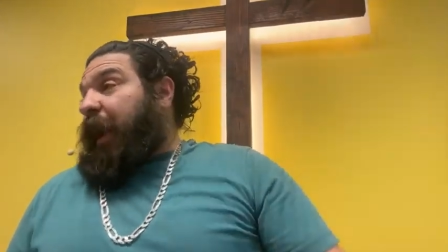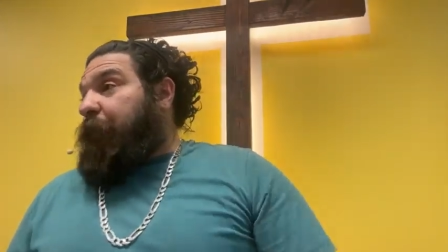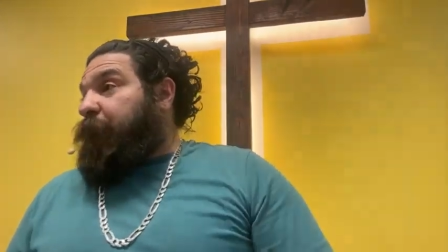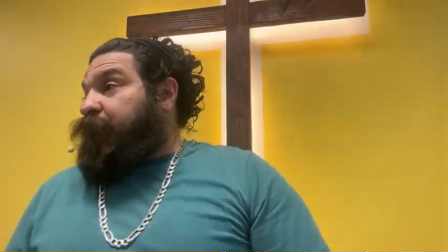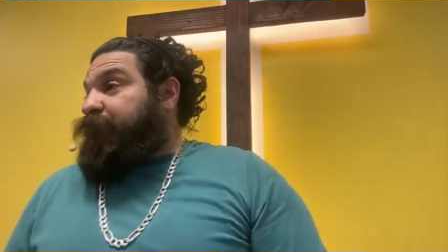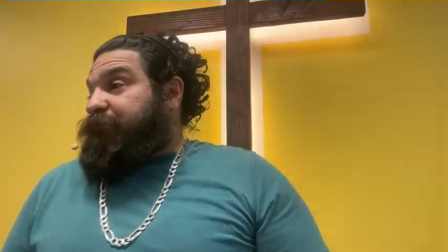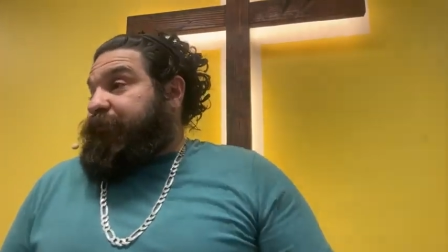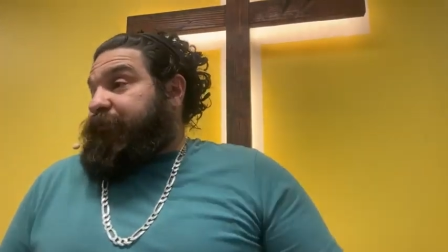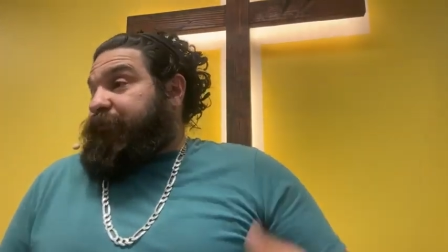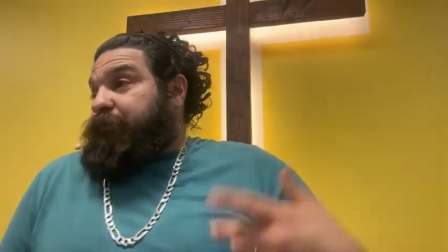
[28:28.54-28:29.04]
I,
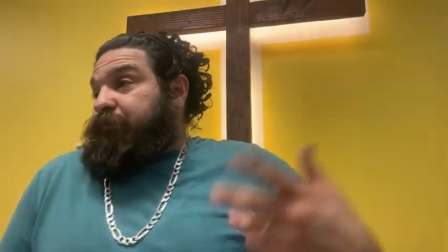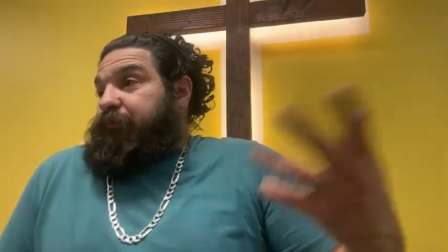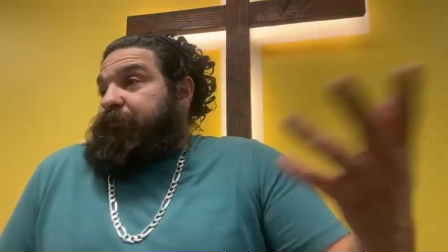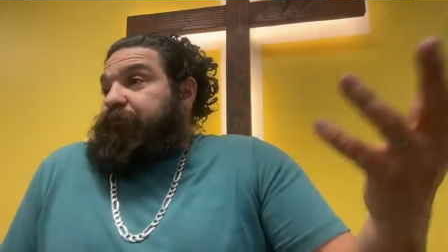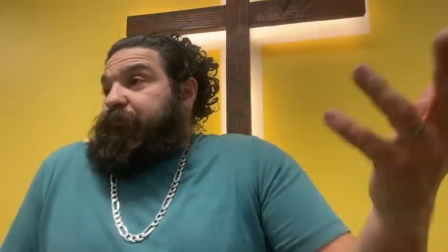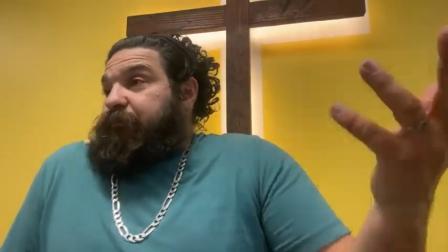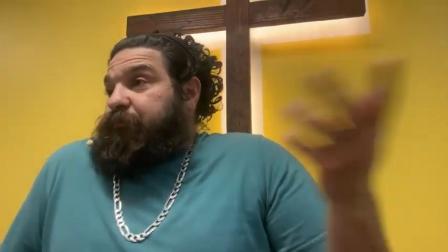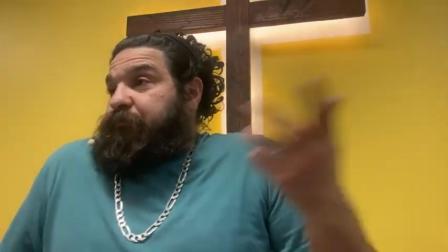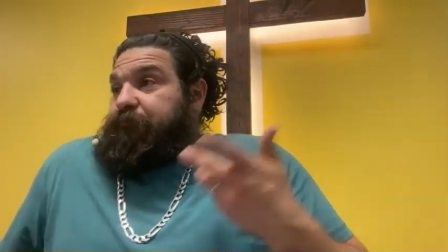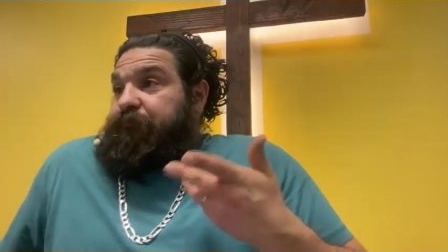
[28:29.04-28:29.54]

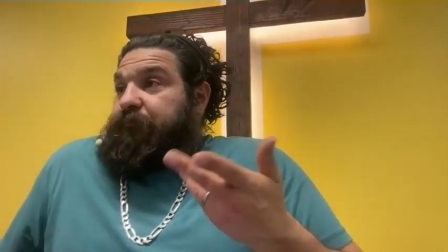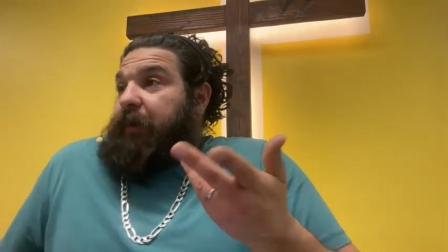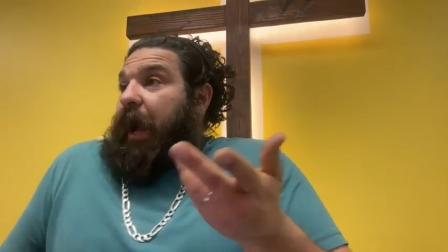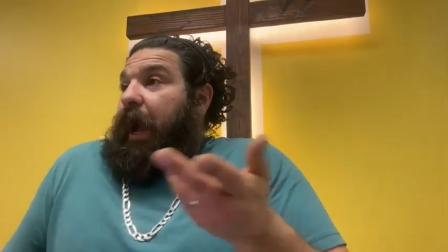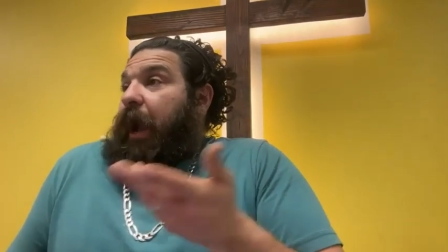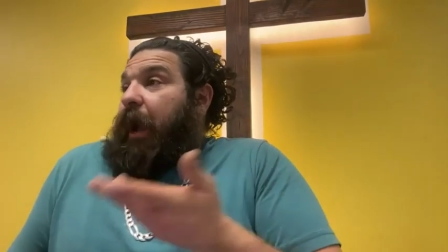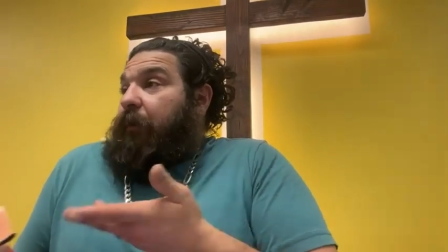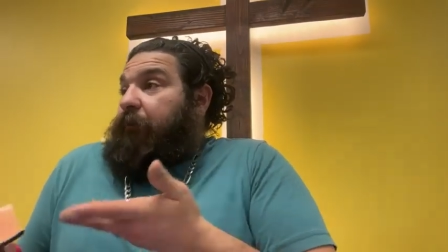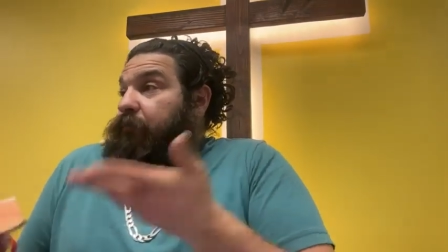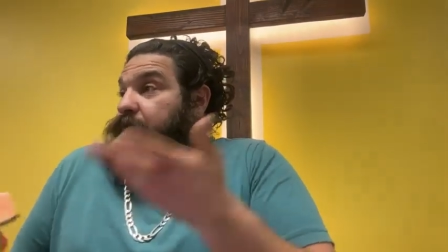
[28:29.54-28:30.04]

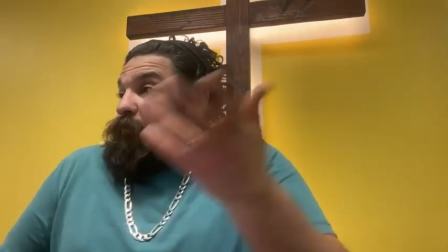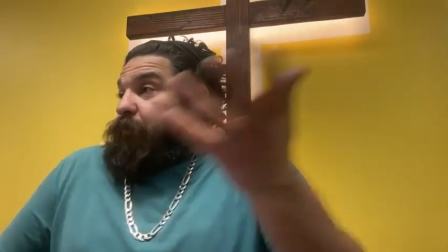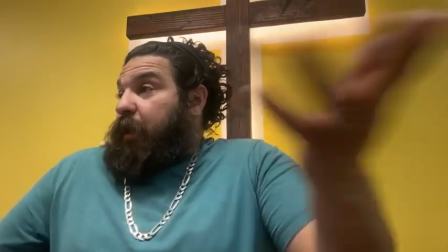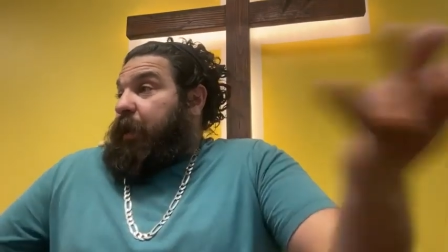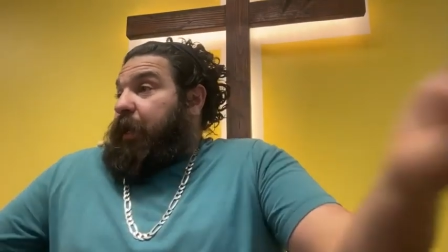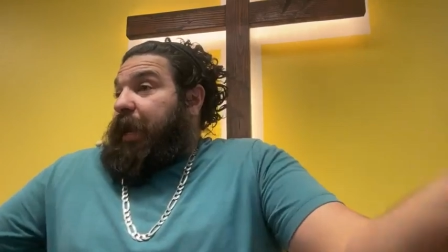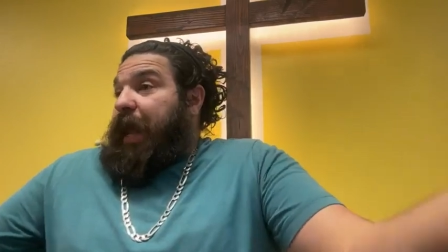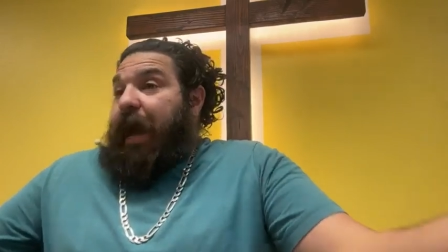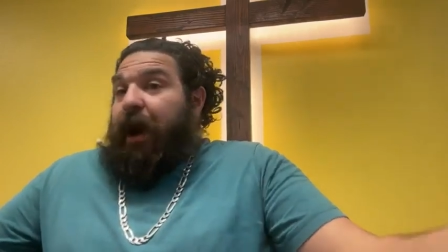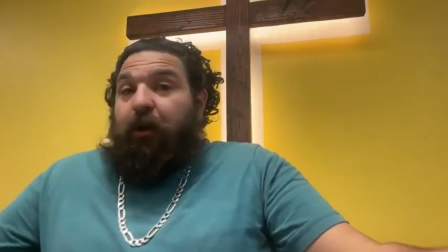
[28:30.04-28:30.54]

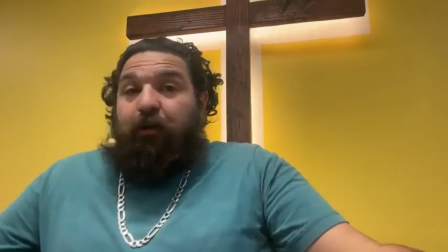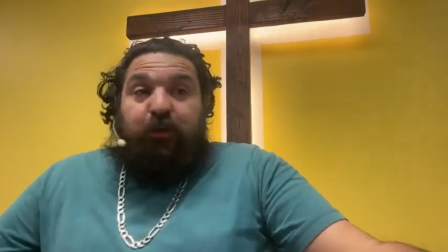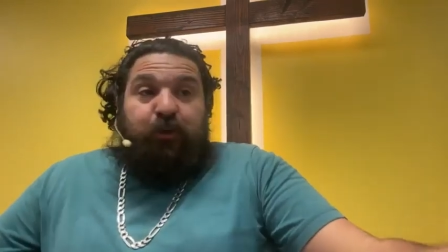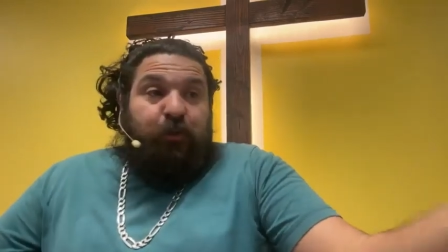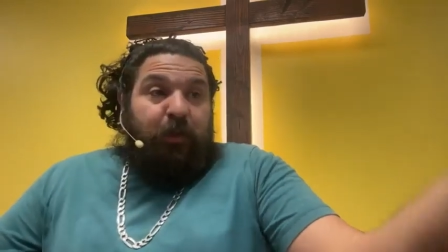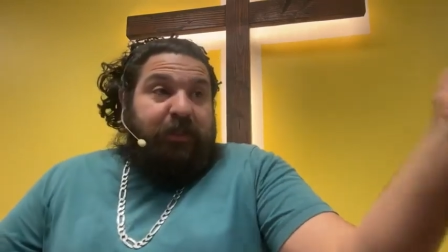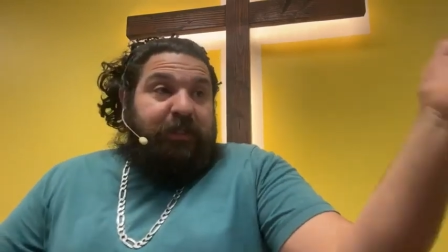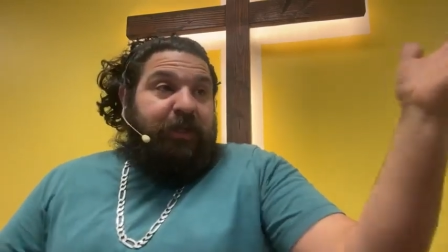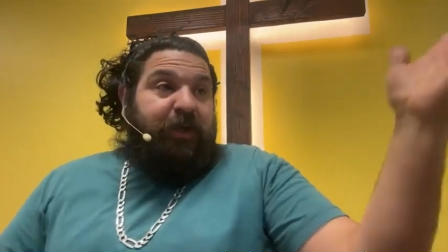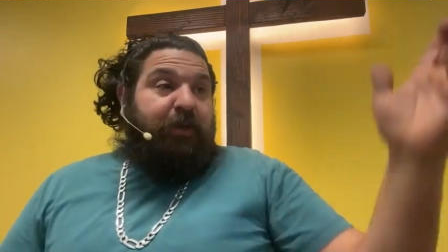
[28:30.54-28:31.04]
we can
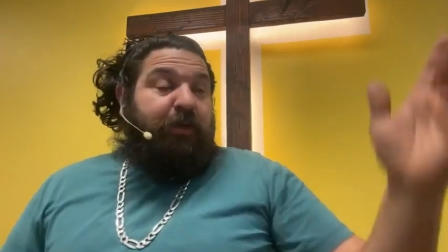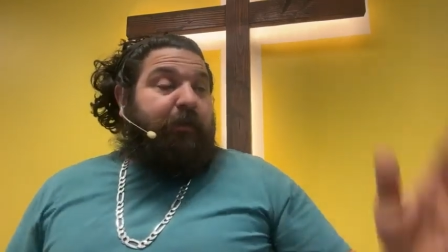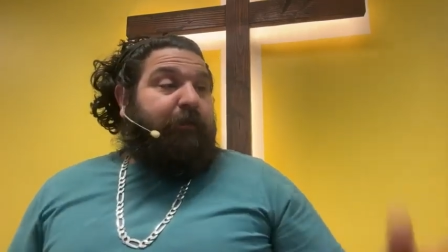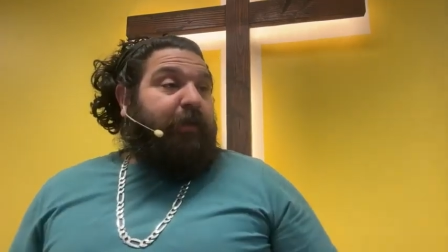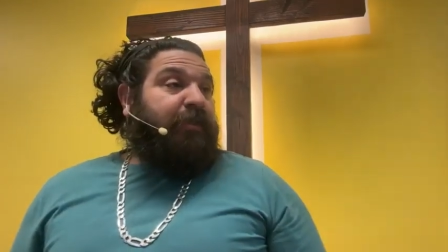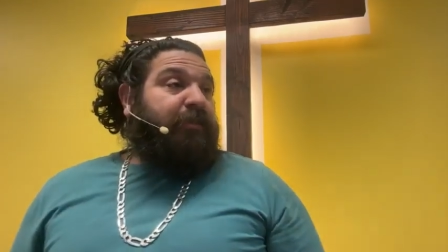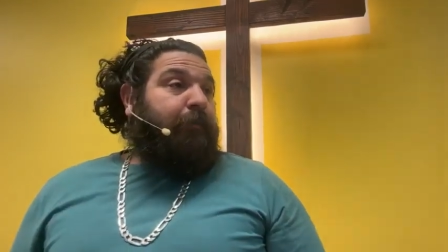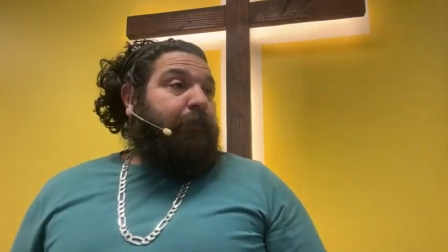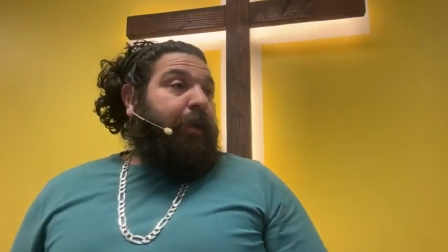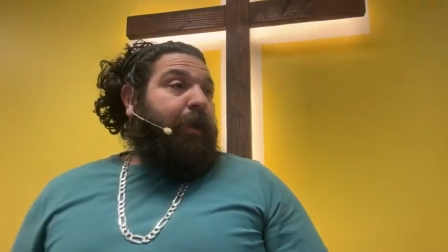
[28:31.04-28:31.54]
house what's here
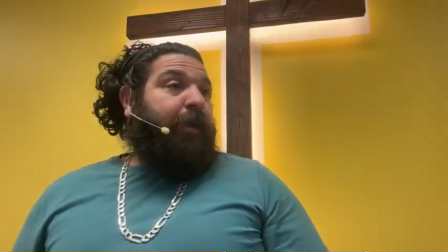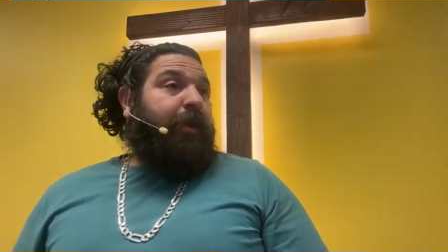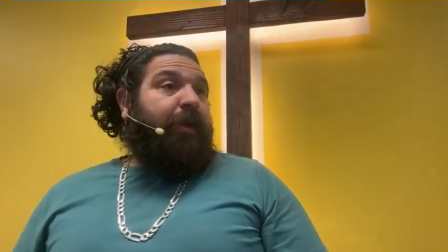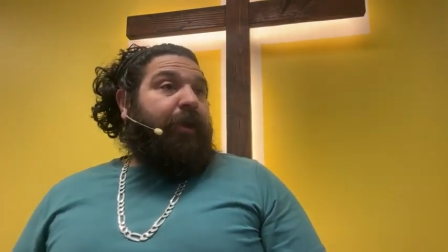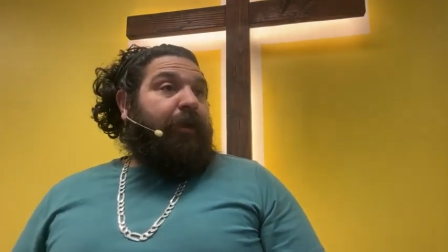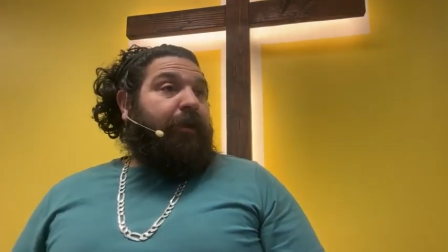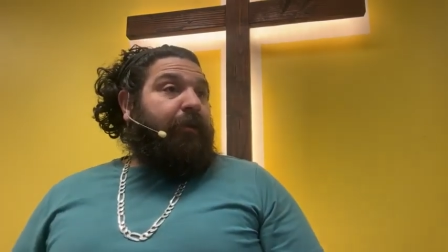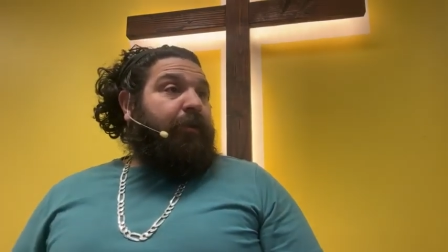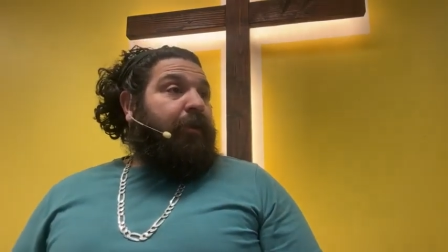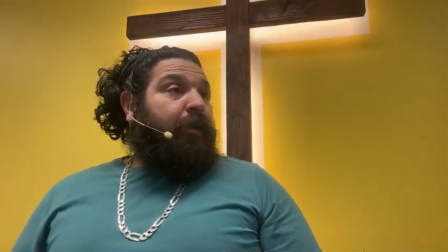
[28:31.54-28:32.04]
and that's about
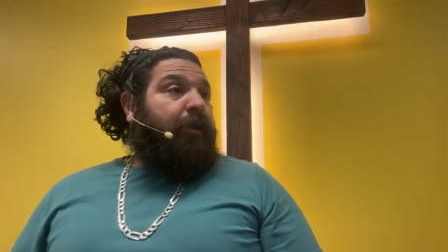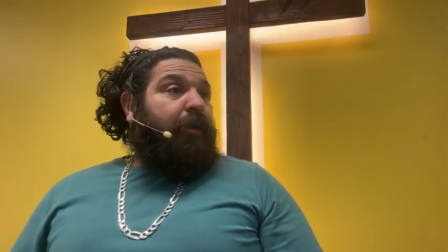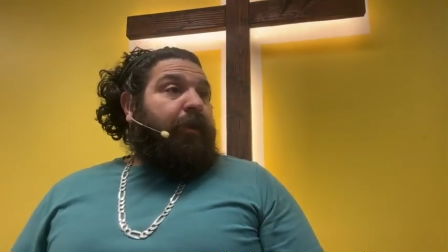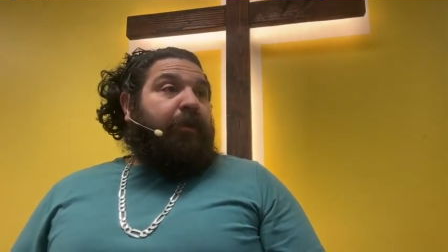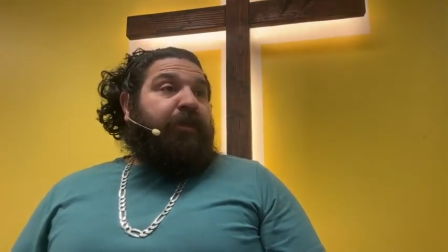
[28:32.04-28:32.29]
it and